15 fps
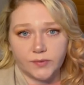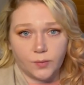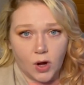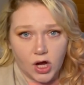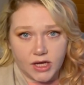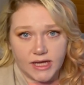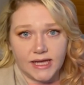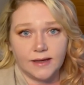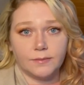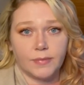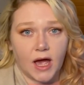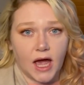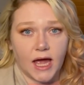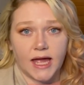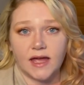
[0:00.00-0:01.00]
walking
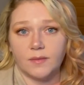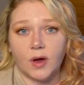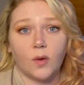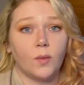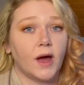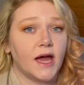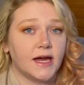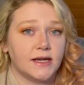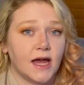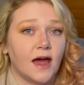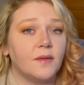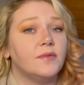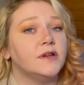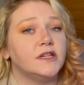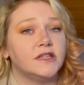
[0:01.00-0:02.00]
by about what had
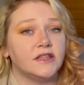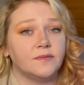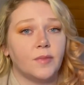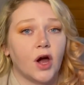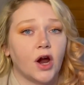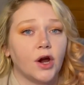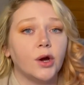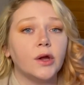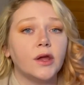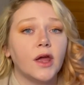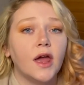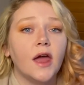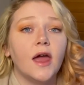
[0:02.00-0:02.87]
happened in the park,